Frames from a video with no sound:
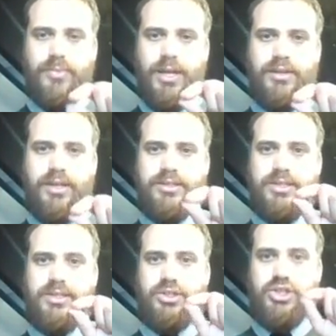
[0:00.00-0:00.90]
and then it's
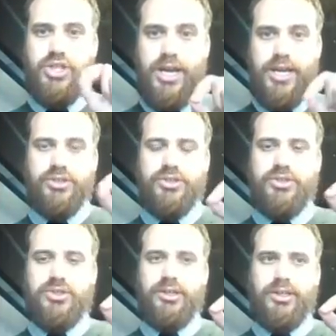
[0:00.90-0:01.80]
going to change the
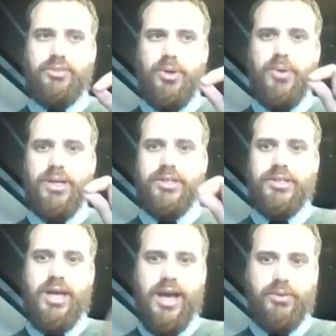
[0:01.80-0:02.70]
side length by 1. It's
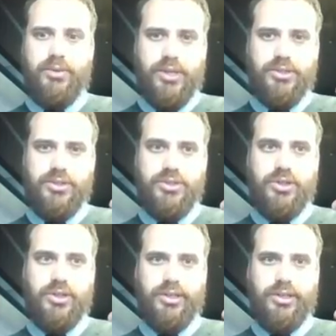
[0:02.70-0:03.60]
going to add 1 to the
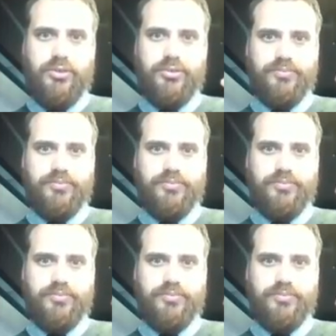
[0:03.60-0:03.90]
side length.